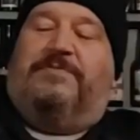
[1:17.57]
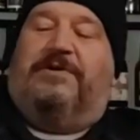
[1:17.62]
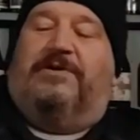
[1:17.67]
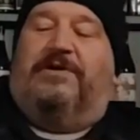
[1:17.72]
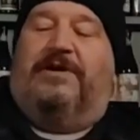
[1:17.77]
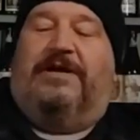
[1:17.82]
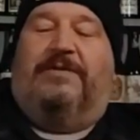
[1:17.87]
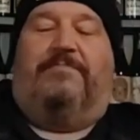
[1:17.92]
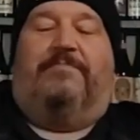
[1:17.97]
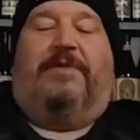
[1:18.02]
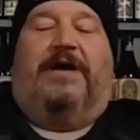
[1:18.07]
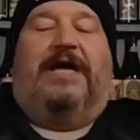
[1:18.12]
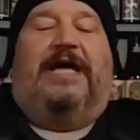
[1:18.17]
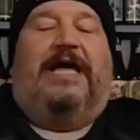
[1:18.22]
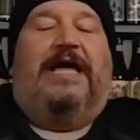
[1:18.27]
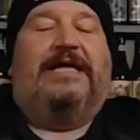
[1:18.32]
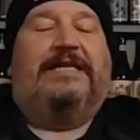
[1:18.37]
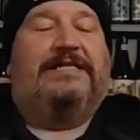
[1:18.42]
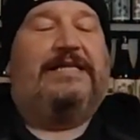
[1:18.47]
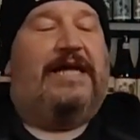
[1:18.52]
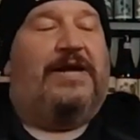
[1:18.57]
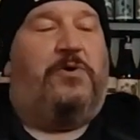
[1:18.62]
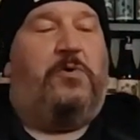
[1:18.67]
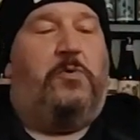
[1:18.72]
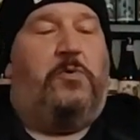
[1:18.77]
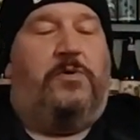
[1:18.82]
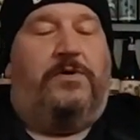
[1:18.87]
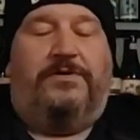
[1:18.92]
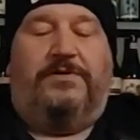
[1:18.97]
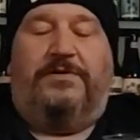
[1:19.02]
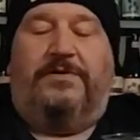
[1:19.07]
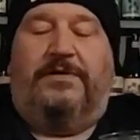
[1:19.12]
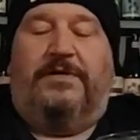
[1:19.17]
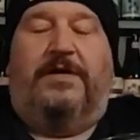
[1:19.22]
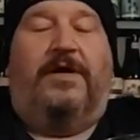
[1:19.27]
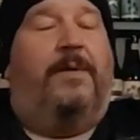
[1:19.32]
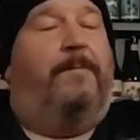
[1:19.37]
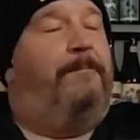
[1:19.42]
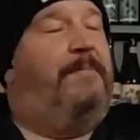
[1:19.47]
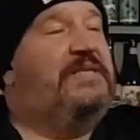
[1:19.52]
beer in my Teku.
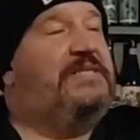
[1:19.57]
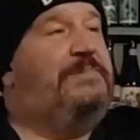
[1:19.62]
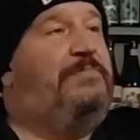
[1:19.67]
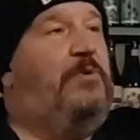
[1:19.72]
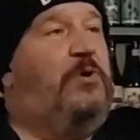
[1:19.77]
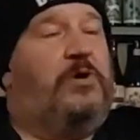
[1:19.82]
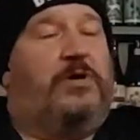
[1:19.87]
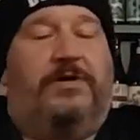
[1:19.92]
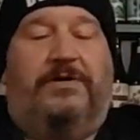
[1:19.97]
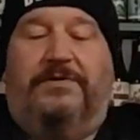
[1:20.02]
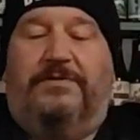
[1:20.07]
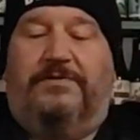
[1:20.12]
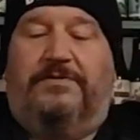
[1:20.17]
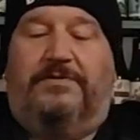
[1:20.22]
Best Bock.